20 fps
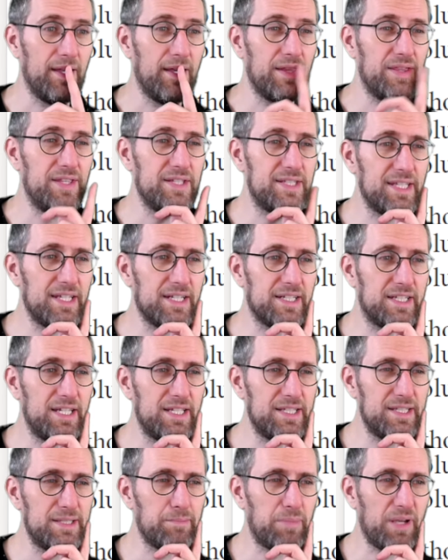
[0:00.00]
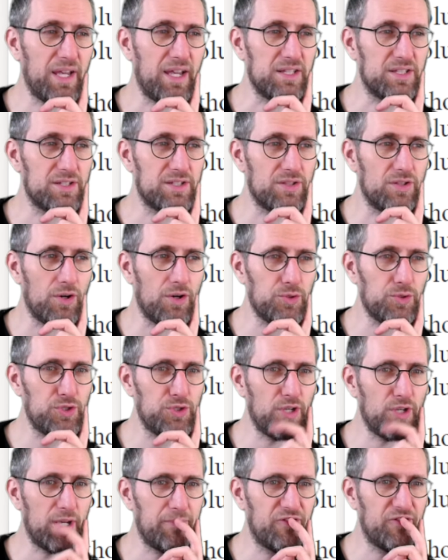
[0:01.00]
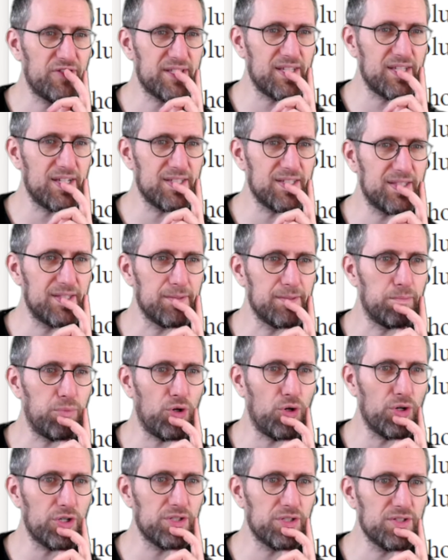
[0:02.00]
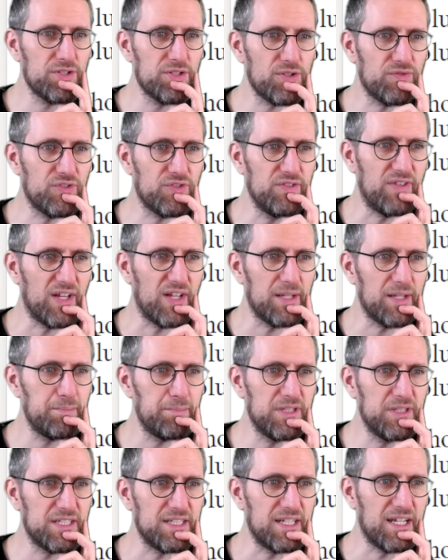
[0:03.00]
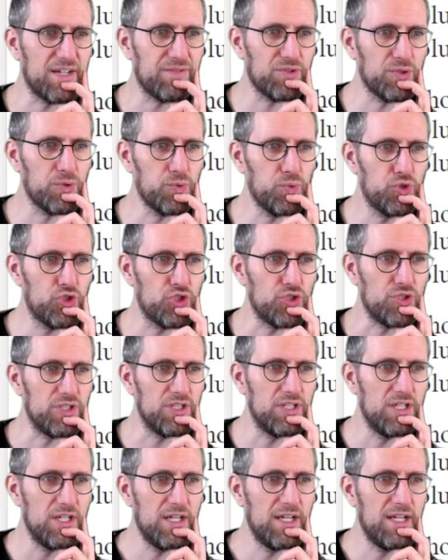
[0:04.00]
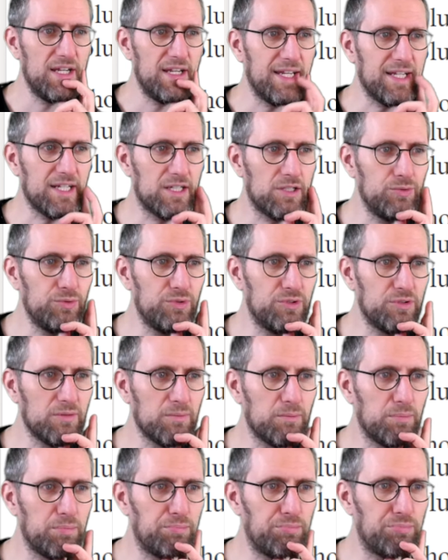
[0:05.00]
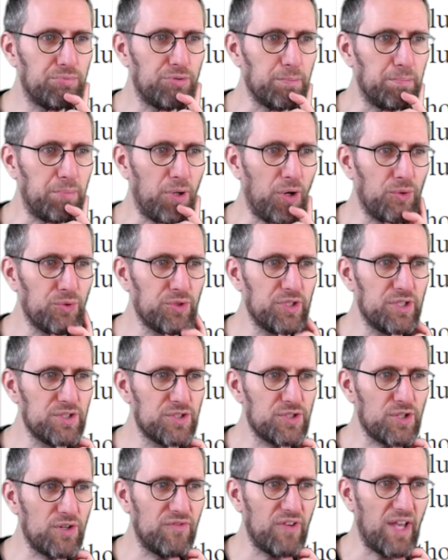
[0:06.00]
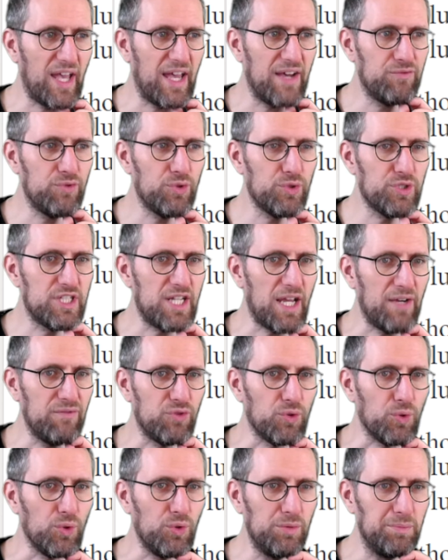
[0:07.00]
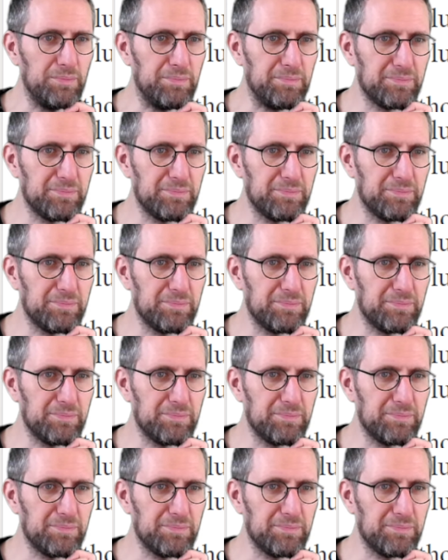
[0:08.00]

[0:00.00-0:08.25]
This anticipates those who emphasize the importance of development in evolution, including proponents of evo-devo,